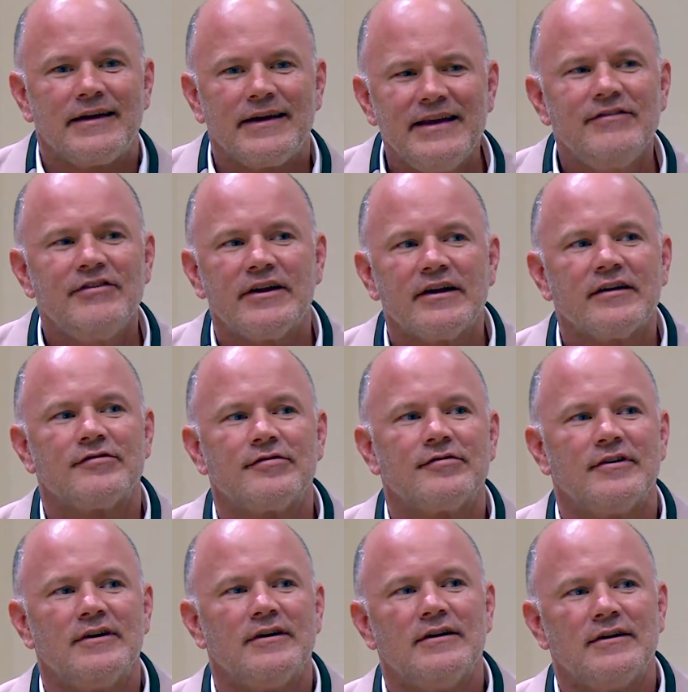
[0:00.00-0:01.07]
even
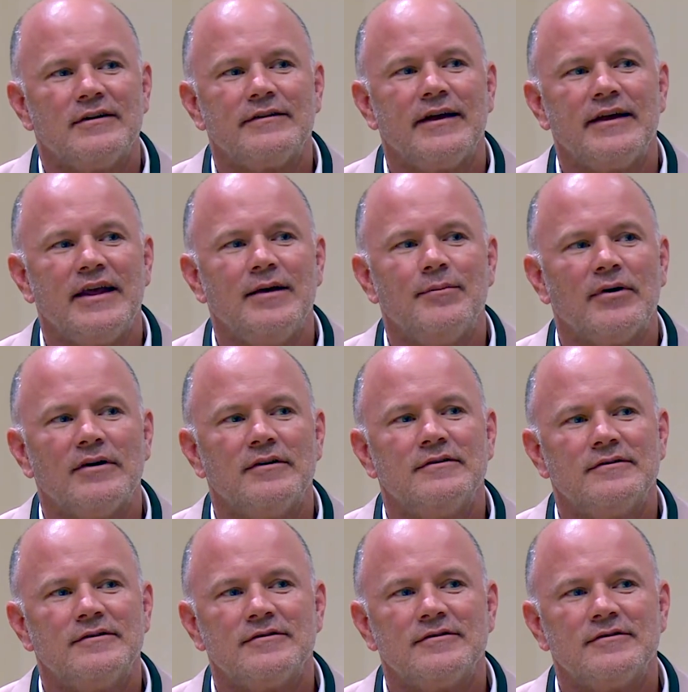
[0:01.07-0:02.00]
if they keep a